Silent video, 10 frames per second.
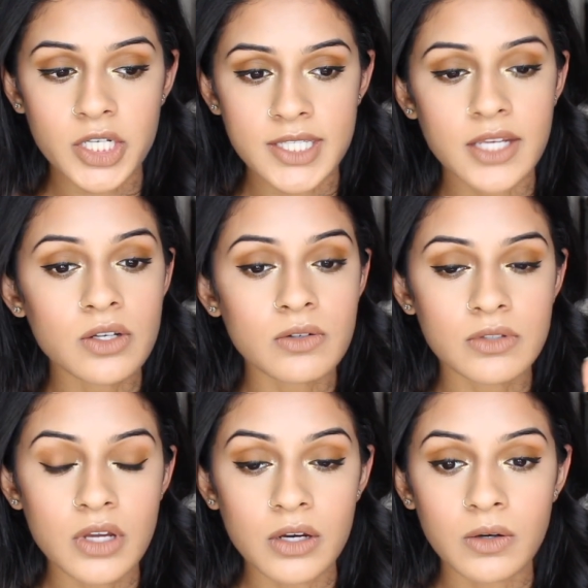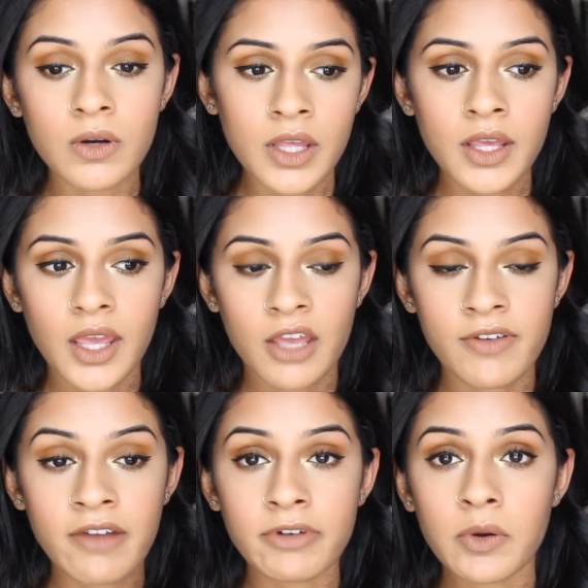because I don't know
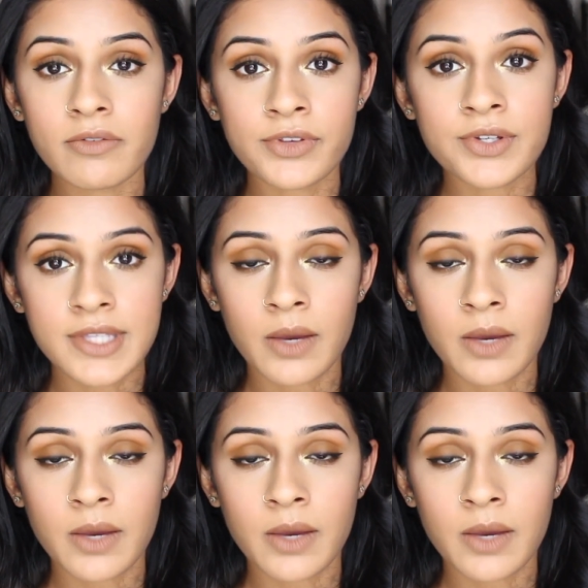if everyone feels